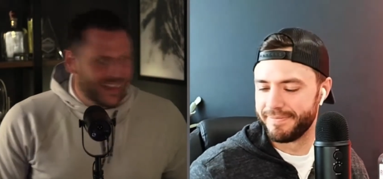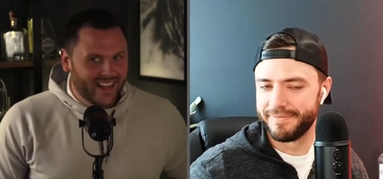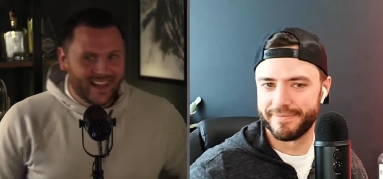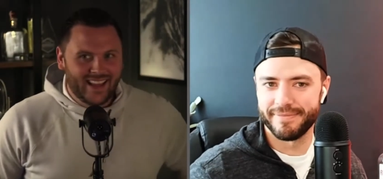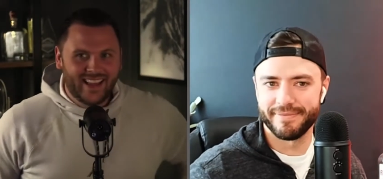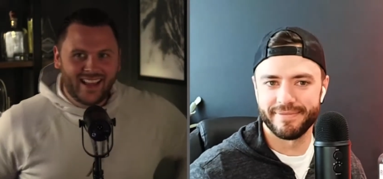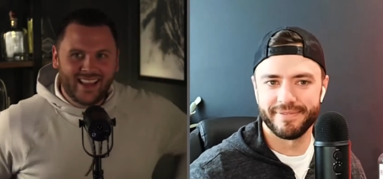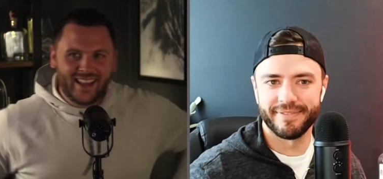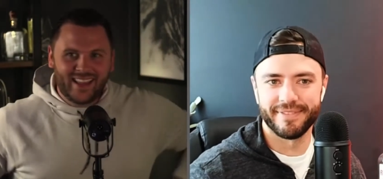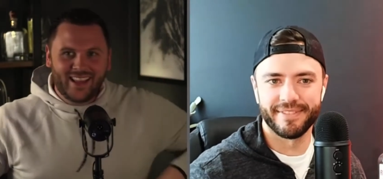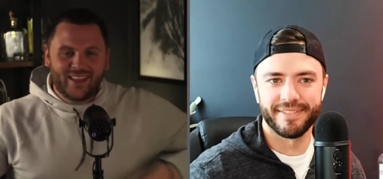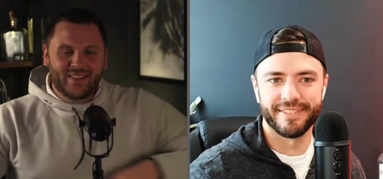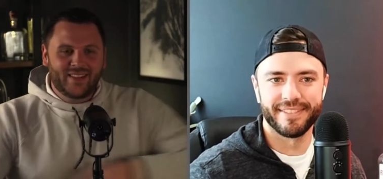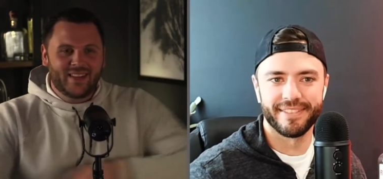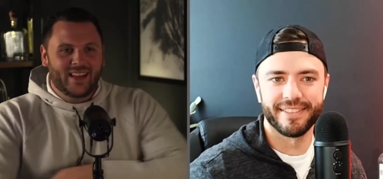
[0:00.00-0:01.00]

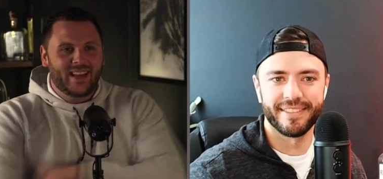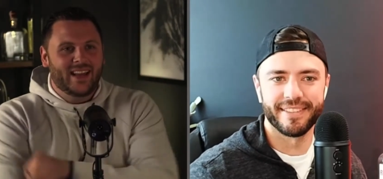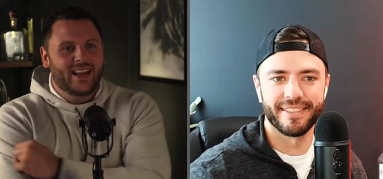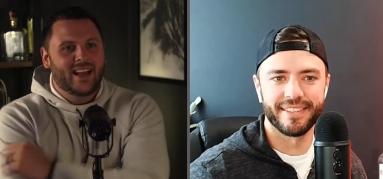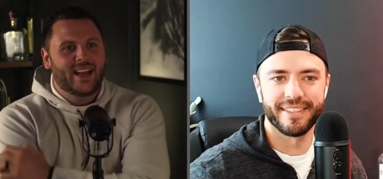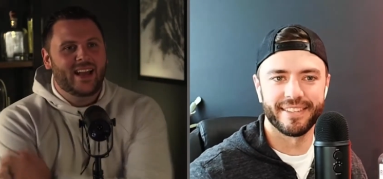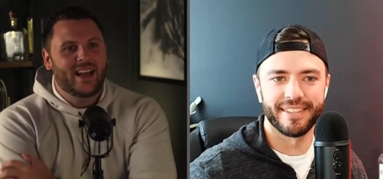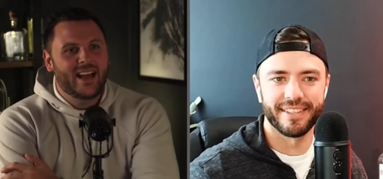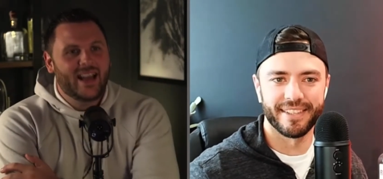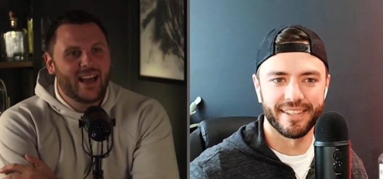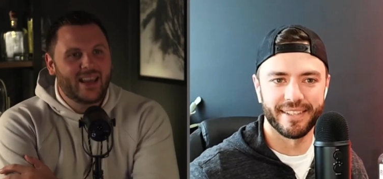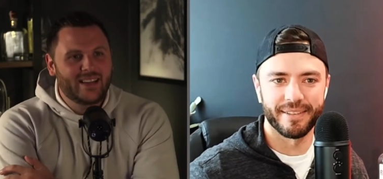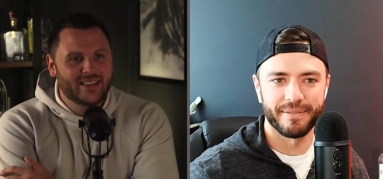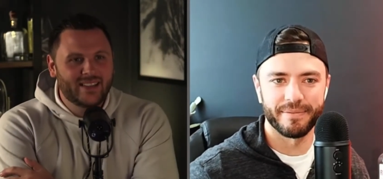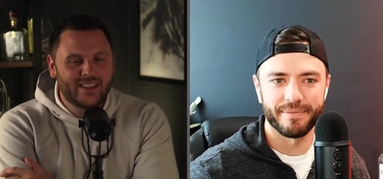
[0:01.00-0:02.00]
Speaker 1: um i
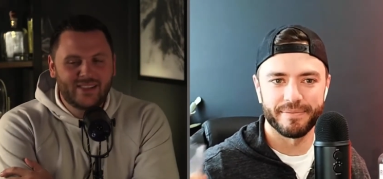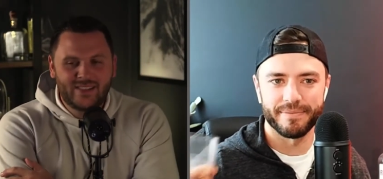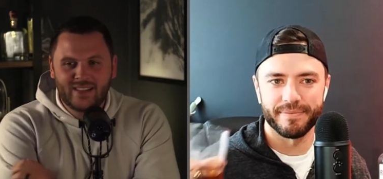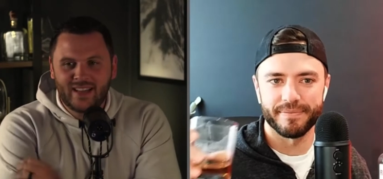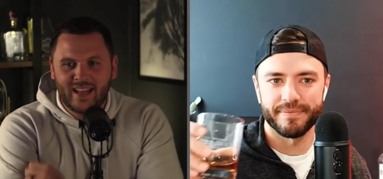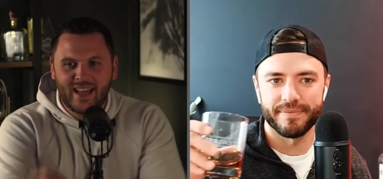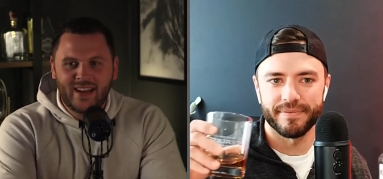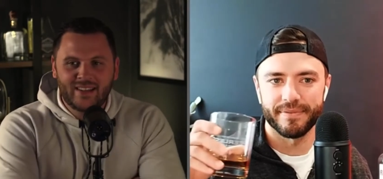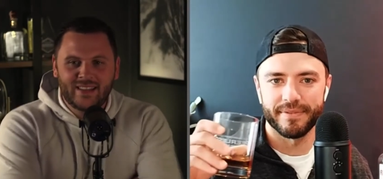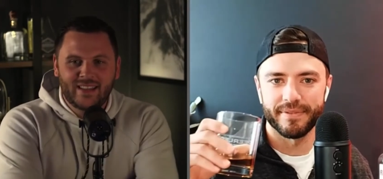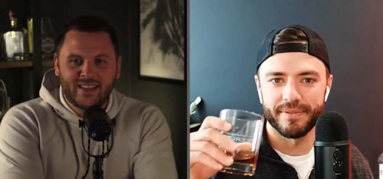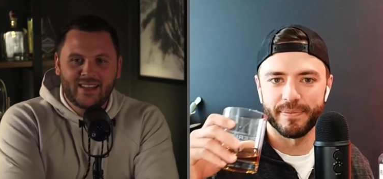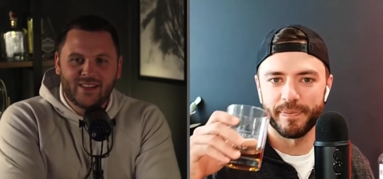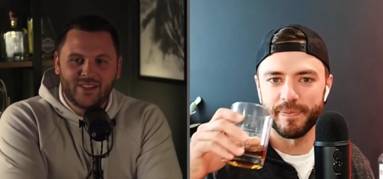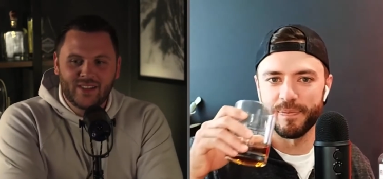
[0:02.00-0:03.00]
don't know i don't
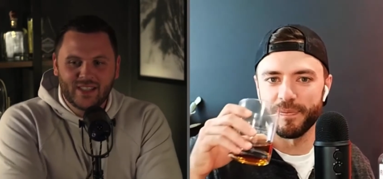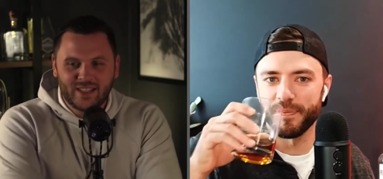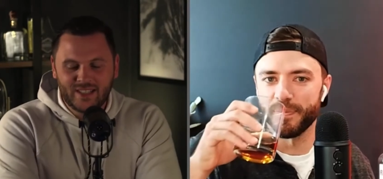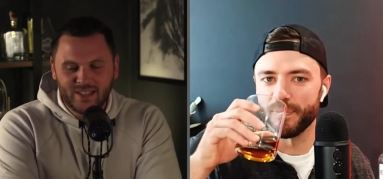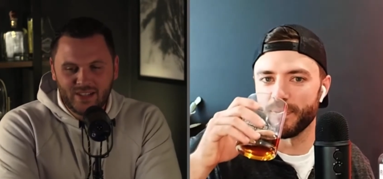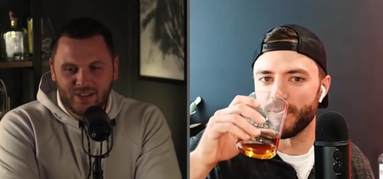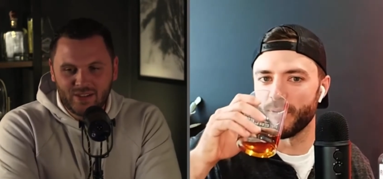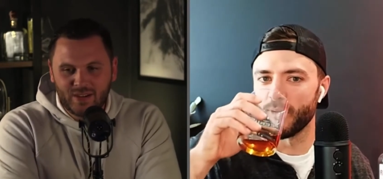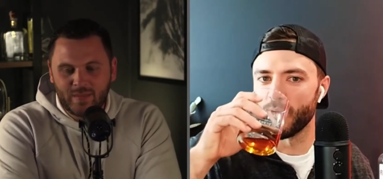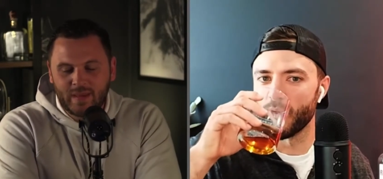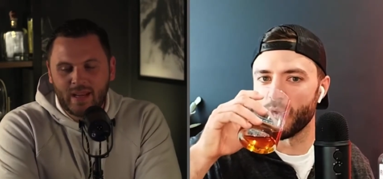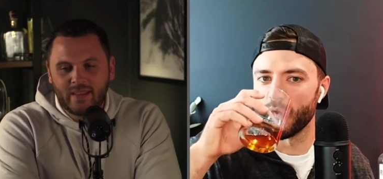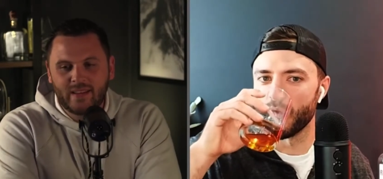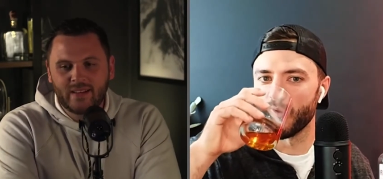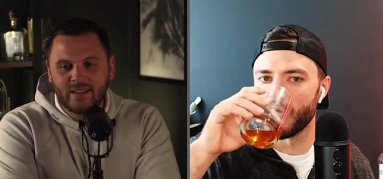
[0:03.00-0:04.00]
think you really do i mean
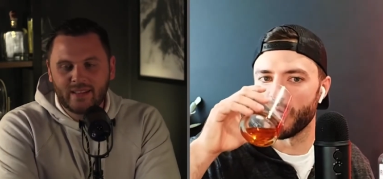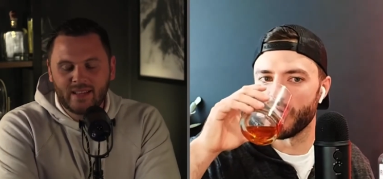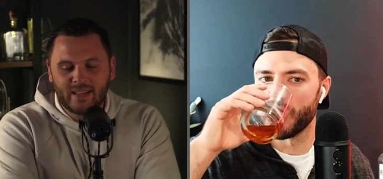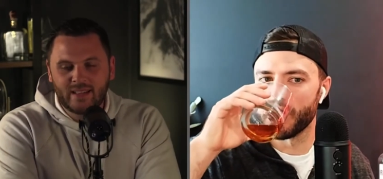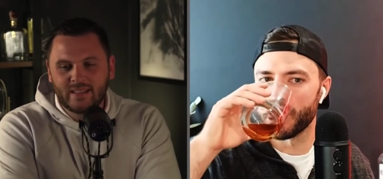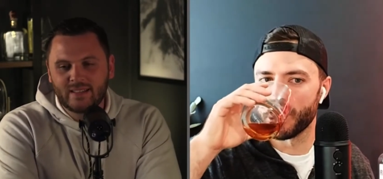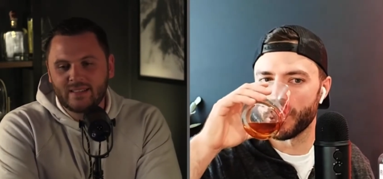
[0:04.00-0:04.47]
i think that